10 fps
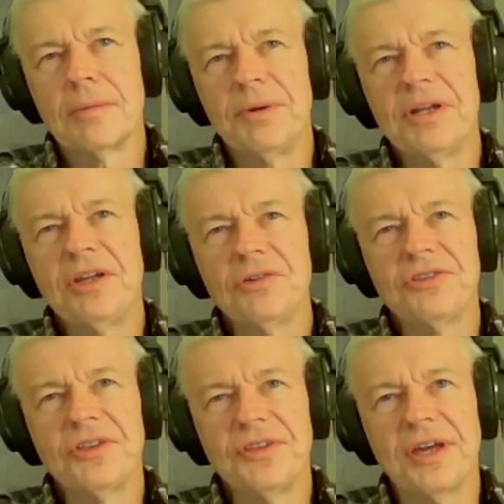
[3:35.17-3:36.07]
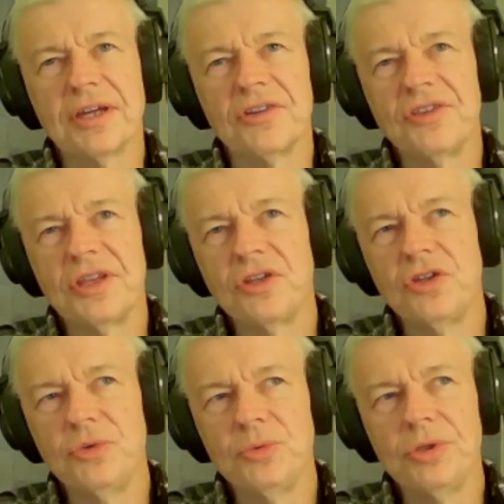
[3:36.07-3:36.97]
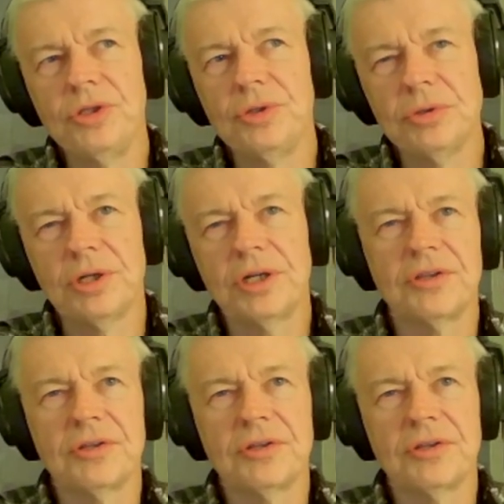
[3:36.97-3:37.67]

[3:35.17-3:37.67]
But here's the thing is that you look at